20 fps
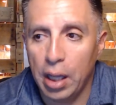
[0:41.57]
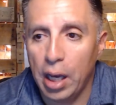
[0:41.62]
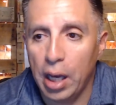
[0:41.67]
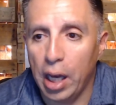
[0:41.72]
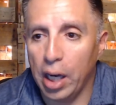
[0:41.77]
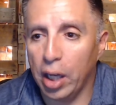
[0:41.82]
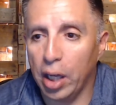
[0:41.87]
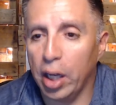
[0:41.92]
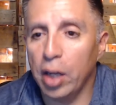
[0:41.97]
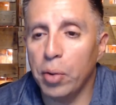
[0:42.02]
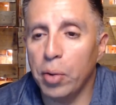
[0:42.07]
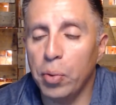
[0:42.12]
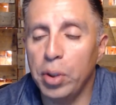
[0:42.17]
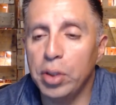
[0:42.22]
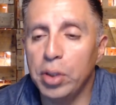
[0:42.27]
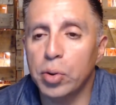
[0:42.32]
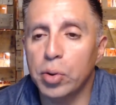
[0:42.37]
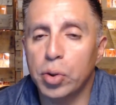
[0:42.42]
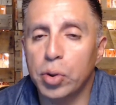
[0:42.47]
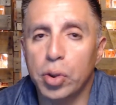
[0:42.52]
And I'm going to
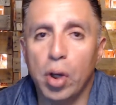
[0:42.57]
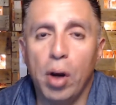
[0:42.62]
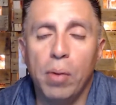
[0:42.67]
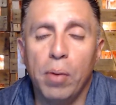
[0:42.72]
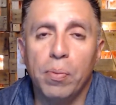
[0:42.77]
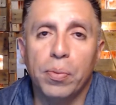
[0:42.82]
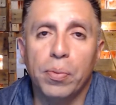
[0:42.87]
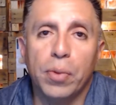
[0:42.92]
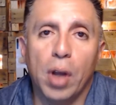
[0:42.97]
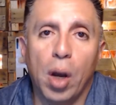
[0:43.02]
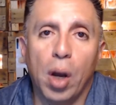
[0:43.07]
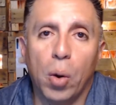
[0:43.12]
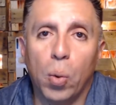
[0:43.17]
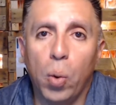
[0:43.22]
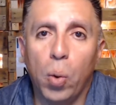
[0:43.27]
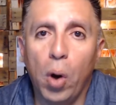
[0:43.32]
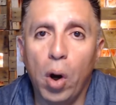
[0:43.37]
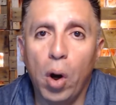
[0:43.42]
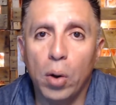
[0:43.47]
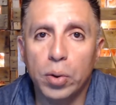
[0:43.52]
read you some
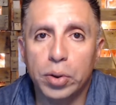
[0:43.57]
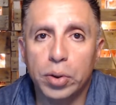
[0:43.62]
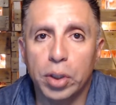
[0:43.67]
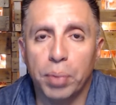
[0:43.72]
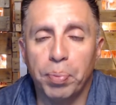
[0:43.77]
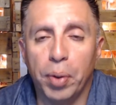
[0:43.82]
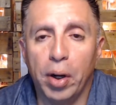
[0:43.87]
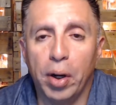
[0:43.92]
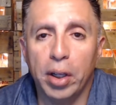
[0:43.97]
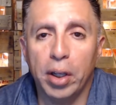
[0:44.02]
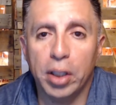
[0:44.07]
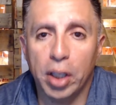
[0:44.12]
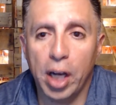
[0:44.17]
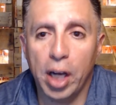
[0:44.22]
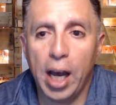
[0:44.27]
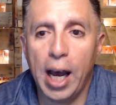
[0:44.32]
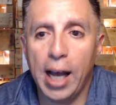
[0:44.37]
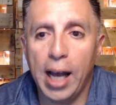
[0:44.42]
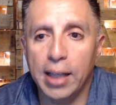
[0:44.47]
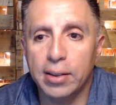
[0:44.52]
quotes that probably
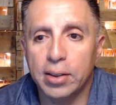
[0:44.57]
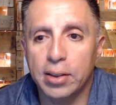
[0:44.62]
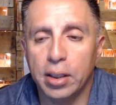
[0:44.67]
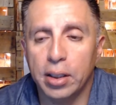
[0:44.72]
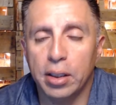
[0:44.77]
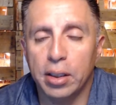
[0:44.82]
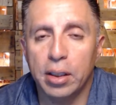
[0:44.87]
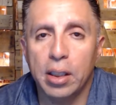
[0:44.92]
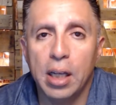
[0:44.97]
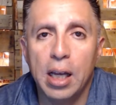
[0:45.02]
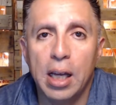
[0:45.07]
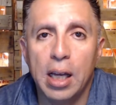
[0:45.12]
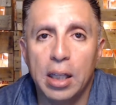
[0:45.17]
going to answer